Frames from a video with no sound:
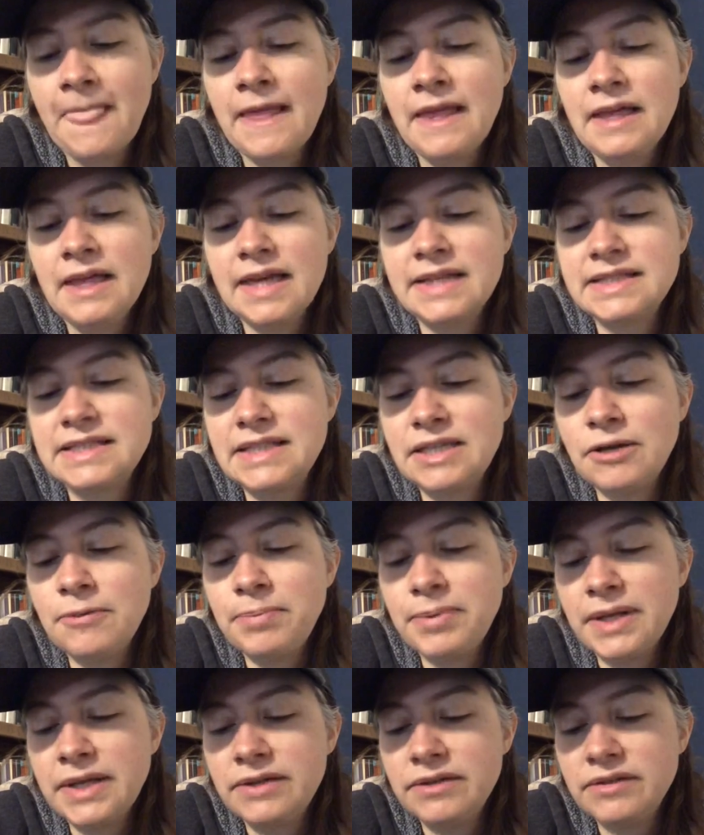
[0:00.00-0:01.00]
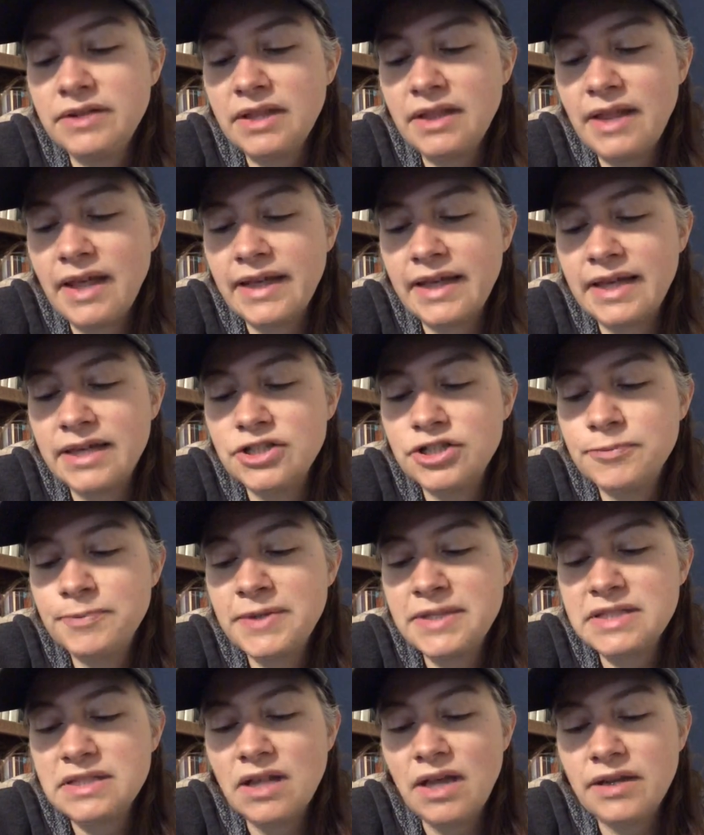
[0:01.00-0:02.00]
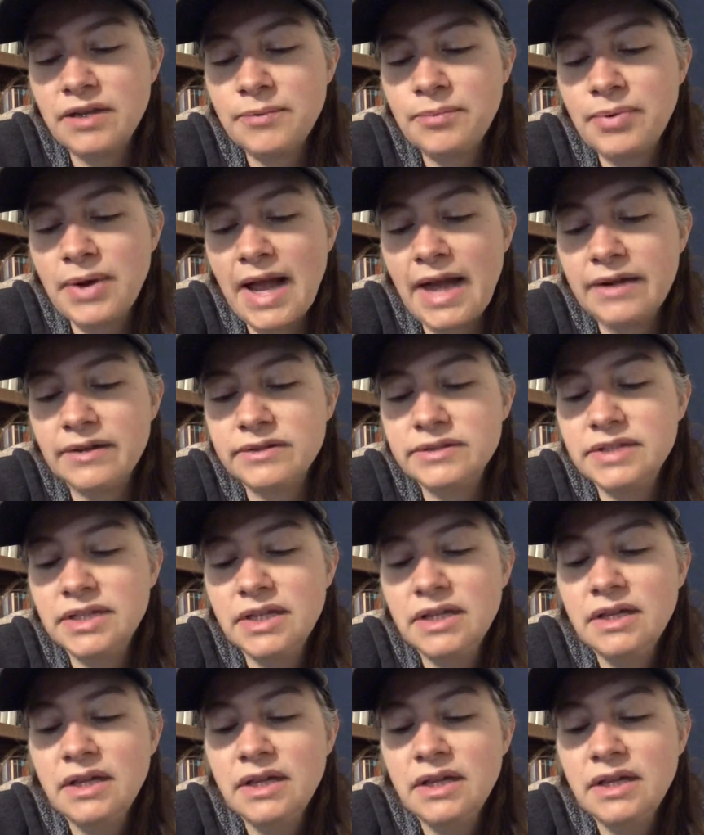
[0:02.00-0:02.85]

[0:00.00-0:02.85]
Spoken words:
As Dale plundered the luggage, Miss Lana prattled.